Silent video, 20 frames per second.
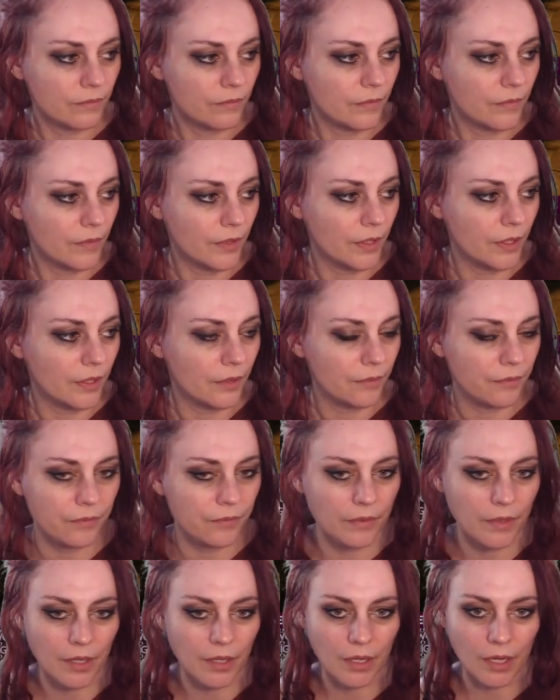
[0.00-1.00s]
There.
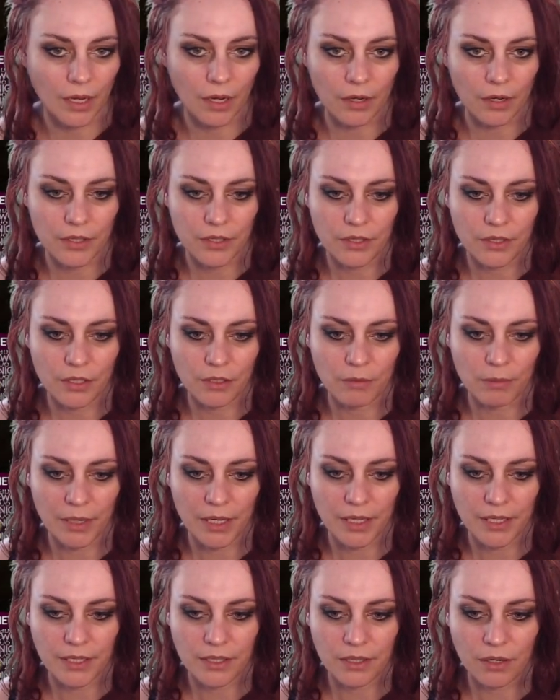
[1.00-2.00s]
I was not
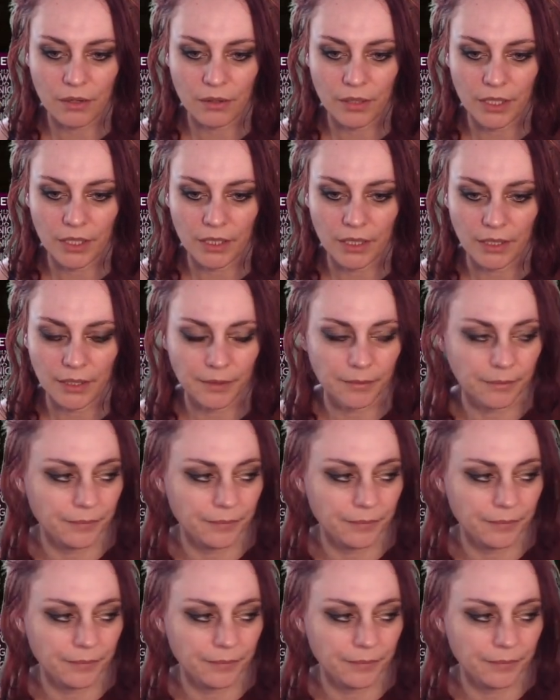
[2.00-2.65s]
placed correctly.